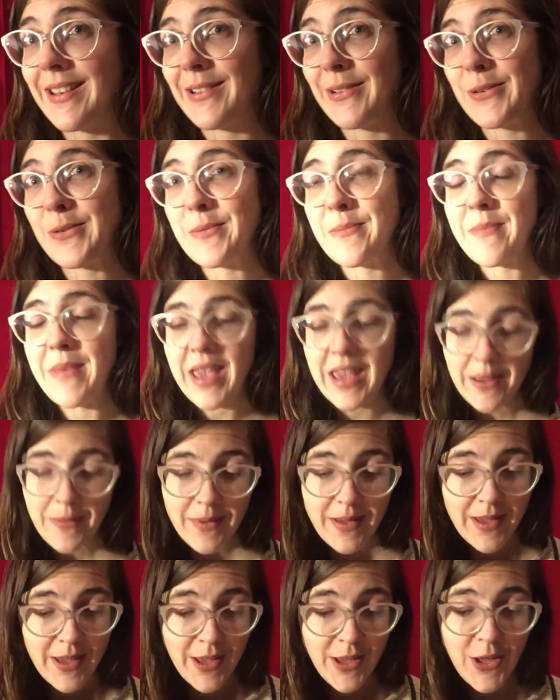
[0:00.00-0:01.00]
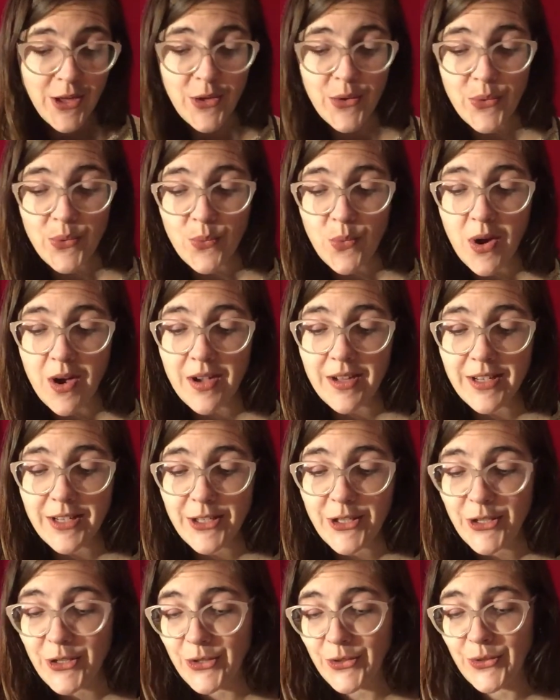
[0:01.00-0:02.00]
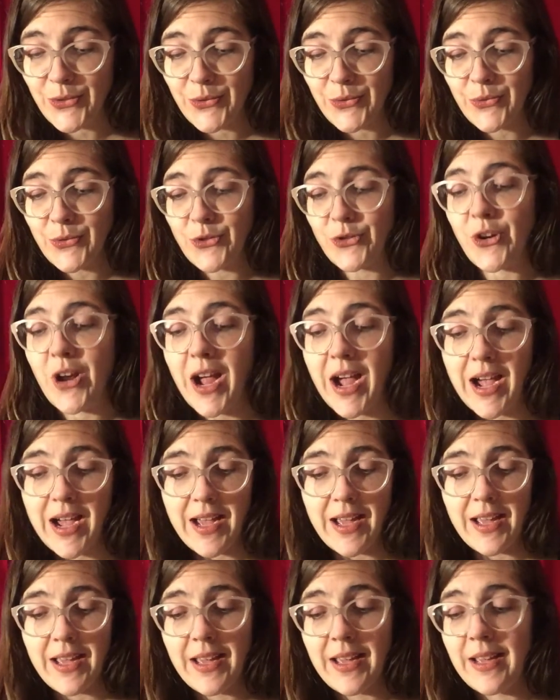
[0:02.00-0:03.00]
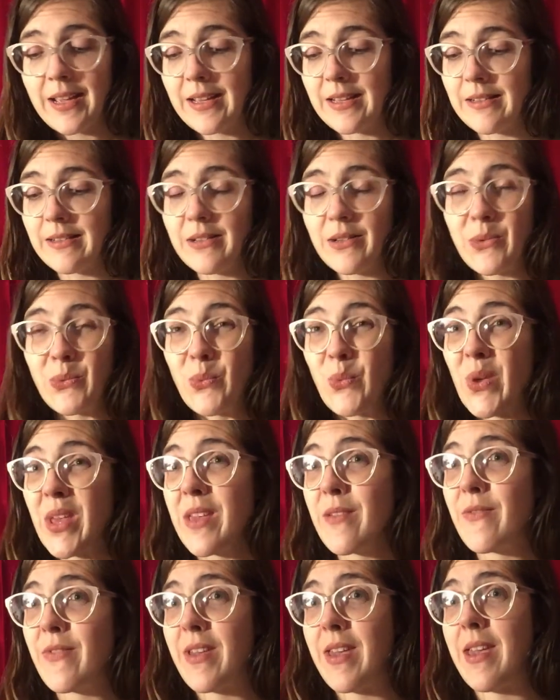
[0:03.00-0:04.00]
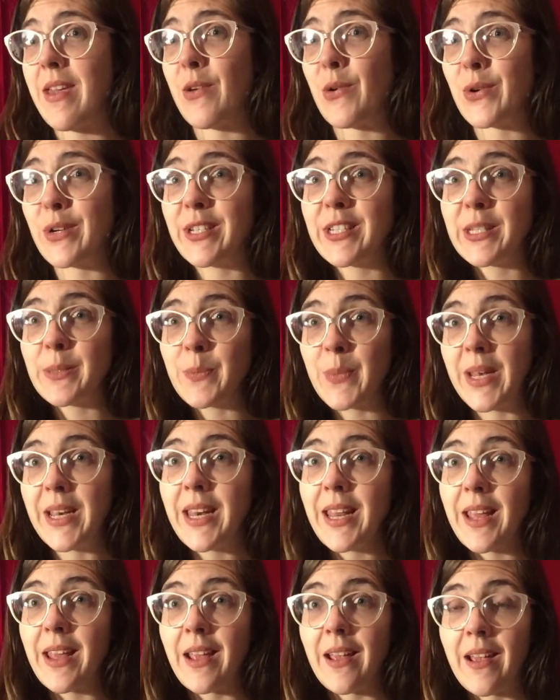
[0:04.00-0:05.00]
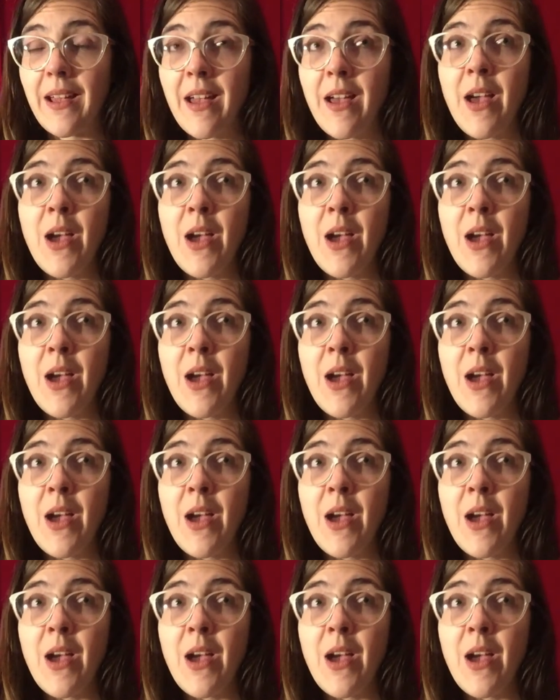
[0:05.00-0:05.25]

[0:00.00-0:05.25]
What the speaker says: or maybe you want to try weaving or spinning,